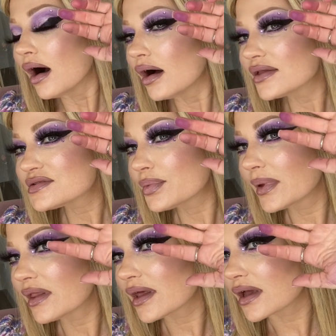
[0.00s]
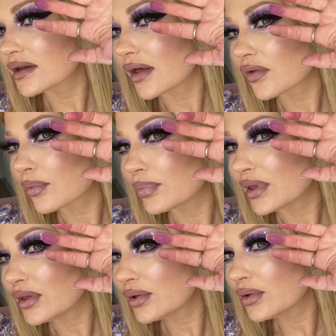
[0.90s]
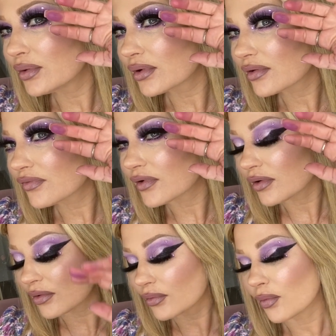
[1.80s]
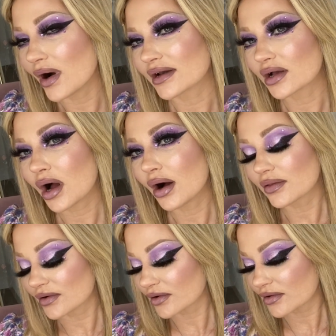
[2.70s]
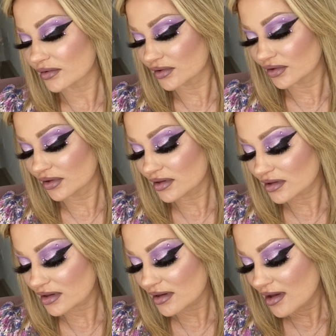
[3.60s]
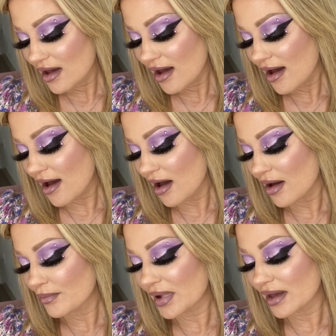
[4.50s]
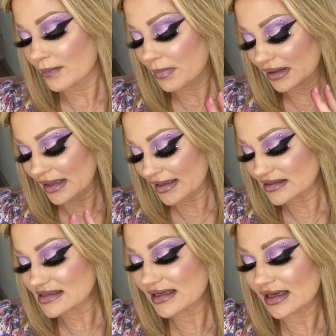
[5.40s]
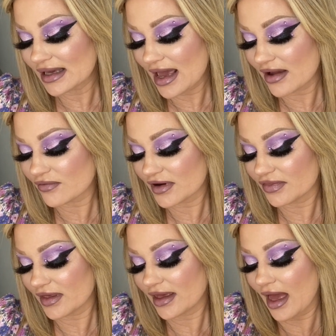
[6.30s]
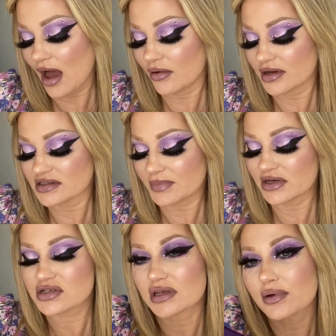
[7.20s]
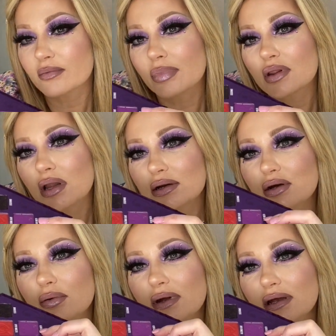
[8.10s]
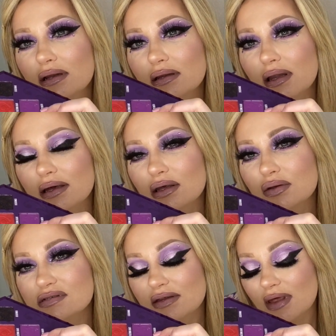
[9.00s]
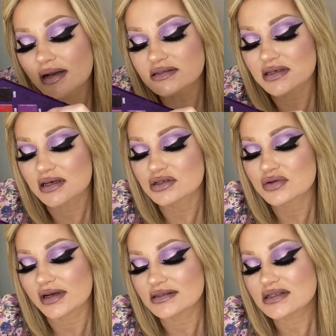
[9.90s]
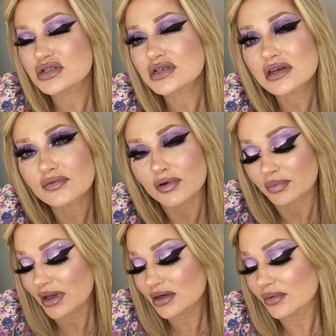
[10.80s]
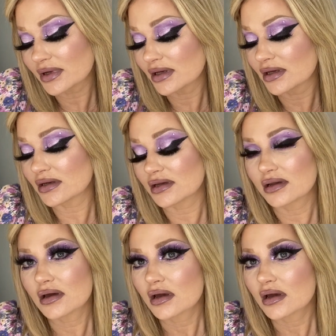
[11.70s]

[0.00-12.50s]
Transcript: this would be like another beautiful one color look, but blending everything out, especially with Blood Queen, like using that as like a transition for Blood Queen. And